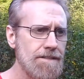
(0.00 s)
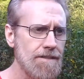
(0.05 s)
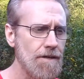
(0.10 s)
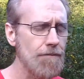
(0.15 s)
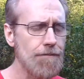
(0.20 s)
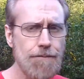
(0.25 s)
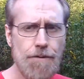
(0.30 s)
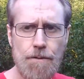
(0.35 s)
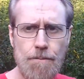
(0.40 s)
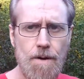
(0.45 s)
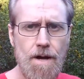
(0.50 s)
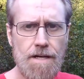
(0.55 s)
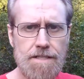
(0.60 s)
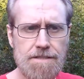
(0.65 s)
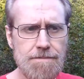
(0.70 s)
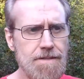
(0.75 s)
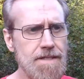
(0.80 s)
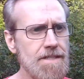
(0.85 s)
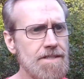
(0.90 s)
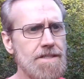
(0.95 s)
Don't throw
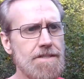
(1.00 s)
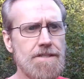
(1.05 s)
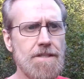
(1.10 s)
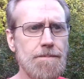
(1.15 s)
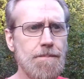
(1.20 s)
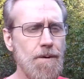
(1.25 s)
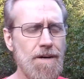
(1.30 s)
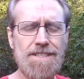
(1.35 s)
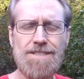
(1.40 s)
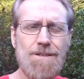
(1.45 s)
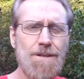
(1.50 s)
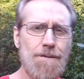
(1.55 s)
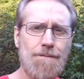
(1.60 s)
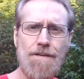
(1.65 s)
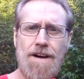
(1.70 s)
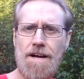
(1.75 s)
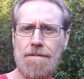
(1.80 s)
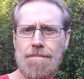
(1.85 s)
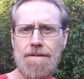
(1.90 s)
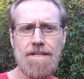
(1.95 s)
rocks at me. It's just important. It's only
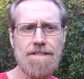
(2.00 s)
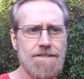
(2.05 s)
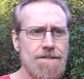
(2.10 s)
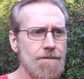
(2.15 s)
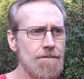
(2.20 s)
5 minutes.